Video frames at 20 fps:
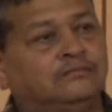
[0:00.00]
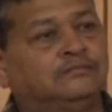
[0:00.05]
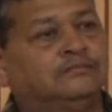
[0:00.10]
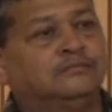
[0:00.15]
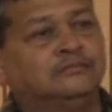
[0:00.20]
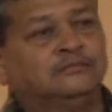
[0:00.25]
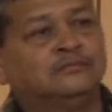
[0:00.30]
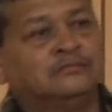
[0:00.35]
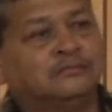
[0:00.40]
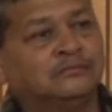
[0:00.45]
of
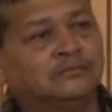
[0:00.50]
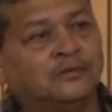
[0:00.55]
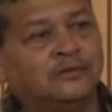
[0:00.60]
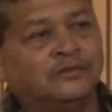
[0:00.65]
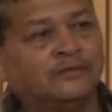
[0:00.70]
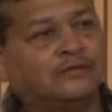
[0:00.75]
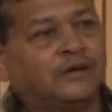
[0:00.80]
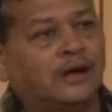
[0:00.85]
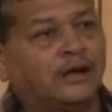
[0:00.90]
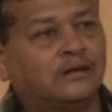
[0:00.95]

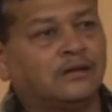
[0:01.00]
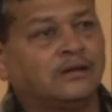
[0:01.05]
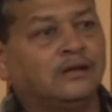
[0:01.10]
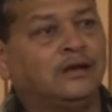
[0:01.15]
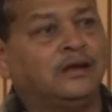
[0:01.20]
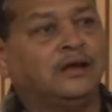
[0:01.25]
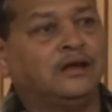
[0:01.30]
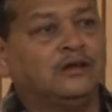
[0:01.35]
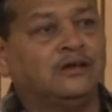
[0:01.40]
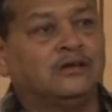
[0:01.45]

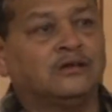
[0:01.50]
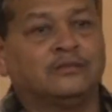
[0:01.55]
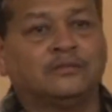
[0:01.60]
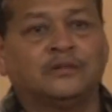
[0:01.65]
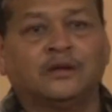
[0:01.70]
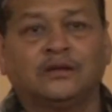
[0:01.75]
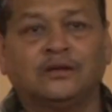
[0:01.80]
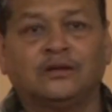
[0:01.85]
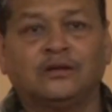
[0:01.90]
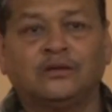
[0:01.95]
fraternity or
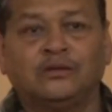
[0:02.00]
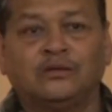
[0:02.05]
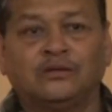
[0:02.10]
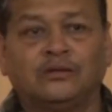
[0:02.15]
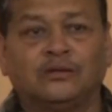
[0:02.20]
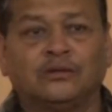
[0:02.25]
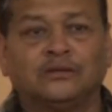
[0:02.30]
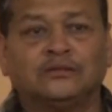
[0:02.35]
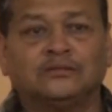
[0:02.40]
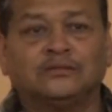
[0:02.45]

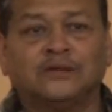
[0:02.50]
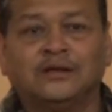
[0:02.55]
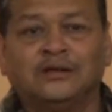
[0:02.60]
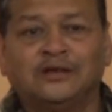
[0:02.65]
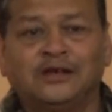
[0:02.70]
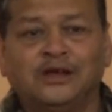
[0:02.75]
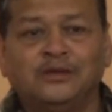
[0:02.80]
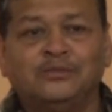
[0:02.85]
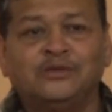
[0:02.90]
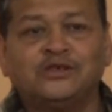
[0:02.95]
brotherhood or
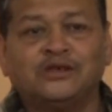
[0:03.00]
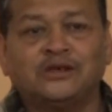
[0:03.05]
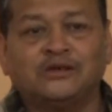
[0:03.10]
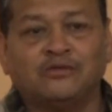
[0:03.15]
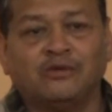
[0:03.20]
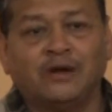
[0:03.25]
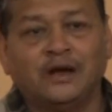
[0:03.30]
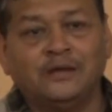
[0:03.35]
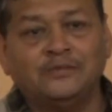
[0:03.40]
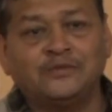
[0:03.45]
immediate
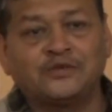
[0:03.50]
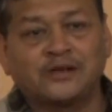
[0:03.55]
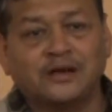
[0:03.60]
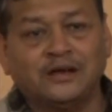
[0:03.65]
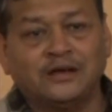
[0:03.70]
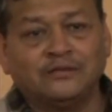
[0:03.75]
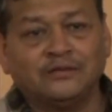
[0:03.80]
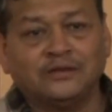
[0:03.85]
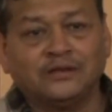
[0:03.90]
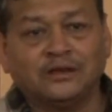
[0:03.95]
vibes
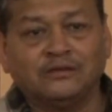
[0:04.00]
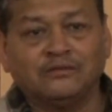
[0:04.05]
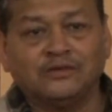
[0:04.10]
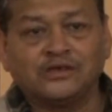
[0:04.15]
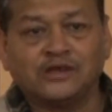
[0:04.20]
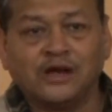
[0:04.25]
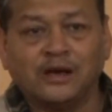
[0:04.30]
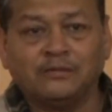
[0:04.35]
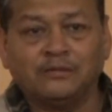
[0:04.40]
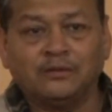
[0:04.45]
kind of a thing
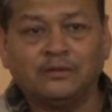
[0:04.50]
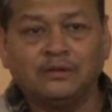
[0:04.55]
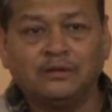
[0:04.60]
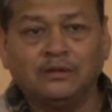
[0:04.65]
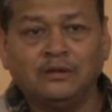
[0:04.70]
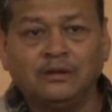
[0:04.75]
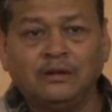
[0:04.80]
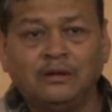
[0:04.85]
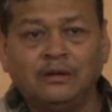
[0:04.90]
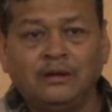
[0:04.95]
which happened.
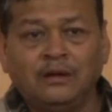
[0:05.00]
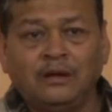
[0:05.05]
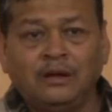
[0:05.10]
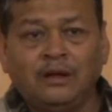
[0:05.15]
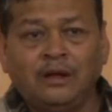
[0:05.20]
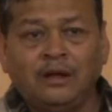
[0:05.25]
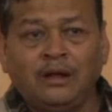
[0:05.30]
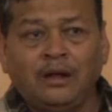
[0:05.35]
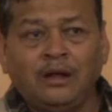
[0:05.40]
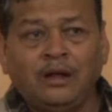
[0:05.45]

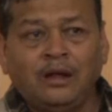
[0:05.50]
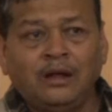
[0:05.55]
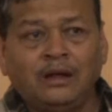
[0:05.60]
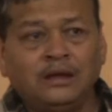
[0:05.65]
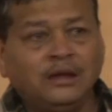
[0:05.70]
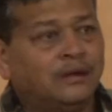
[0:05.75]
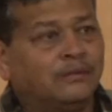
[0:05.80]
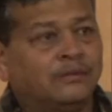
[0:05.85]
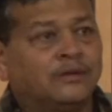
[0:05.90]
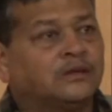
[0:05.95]

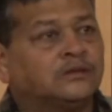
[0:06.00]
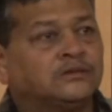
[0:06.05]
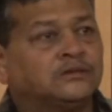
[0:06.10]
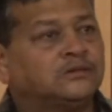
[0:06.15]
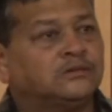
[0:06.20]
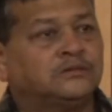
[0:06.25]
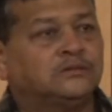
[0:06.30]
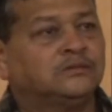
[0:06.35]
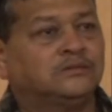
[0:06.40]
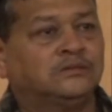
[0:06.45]
Yeah,
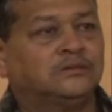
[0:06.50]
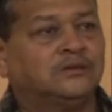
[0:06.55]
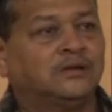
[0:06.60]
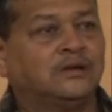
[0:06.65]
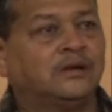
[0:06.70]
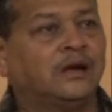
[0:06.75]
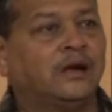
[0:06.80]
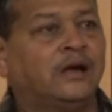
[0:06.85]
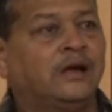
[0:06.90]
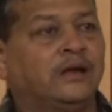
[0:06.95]
because
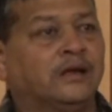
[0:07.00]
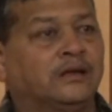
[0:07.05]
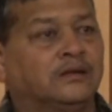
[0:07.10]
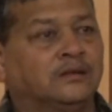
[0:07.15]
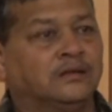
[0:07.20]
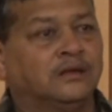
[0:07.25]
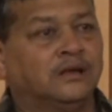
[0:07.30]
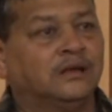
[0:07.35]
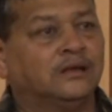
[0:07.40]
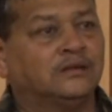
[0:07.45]
you're an IITian,
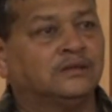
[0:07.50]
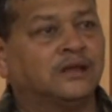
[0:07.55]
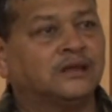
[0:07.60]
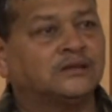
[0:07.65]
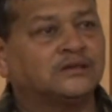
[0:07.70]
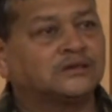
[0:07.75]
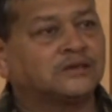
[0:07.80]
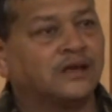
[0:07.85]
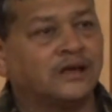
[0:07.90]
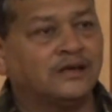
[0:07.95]
and
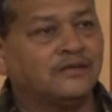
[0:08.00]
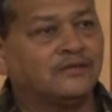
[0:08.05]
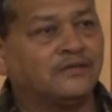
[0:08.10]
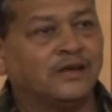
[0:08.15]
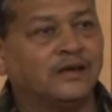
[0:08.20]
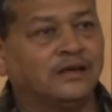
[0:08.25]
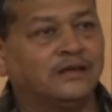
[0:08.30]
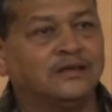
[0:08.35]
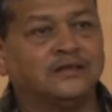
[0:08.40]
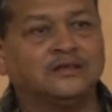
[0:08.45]
that's kind of
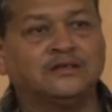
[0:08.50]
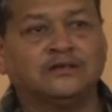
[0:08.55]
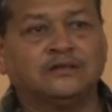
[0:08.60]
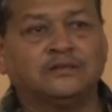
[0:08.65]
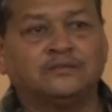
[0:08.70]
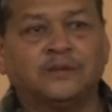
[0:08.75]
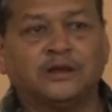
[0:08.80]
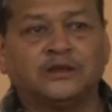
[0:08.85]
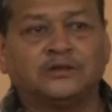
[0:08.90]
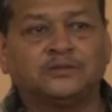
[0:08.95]
taken as
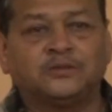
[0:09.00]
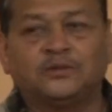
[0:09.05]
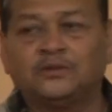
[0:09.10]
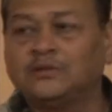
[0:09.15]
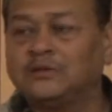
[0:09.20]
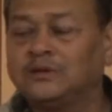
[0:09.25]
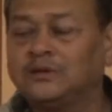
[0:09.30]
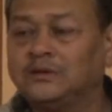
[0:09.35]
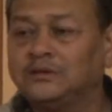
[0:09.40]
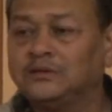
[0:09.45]
a
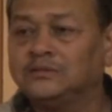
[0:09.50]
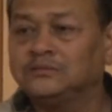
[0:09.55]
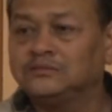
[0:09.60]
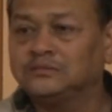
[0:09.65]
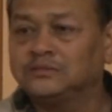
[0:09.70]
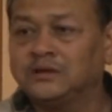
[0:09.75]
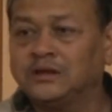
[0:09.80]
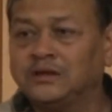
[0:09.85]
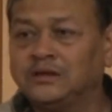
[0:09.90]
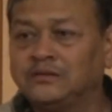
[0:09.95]
passport or a
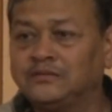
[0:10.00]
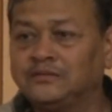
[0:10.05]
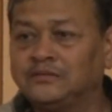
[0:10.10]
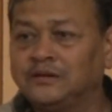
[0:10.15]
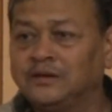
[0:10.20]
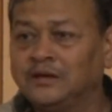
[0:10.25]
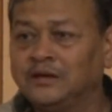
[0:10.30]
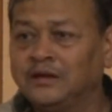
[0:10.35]
kind of